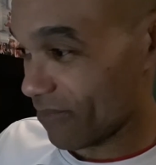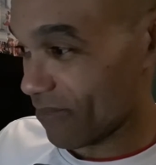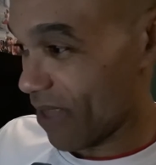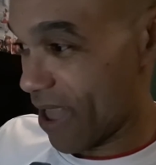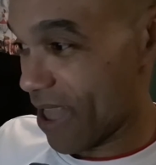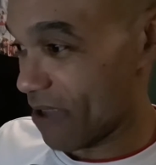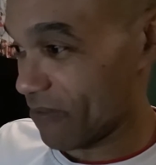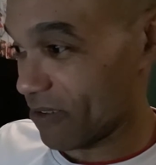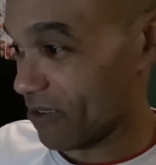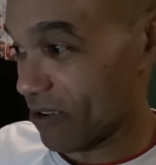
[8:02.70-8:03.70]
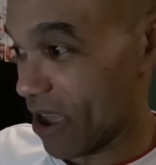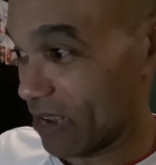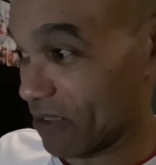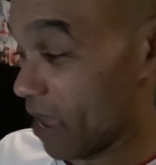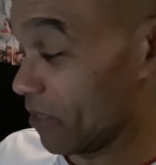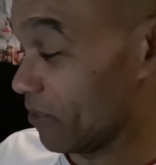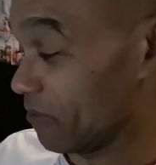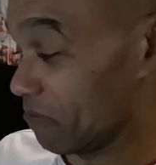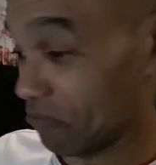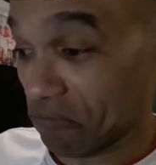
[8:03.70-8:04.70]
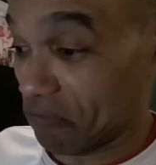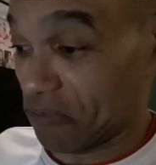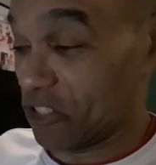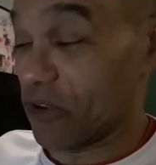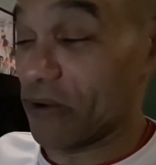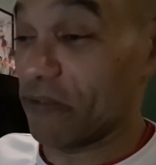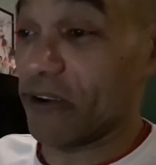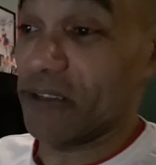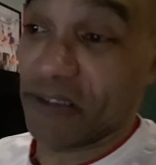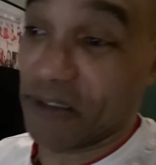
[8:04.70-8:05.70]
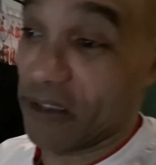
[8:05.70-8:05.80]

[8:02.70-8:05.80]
I haven't, I just don't have any friends.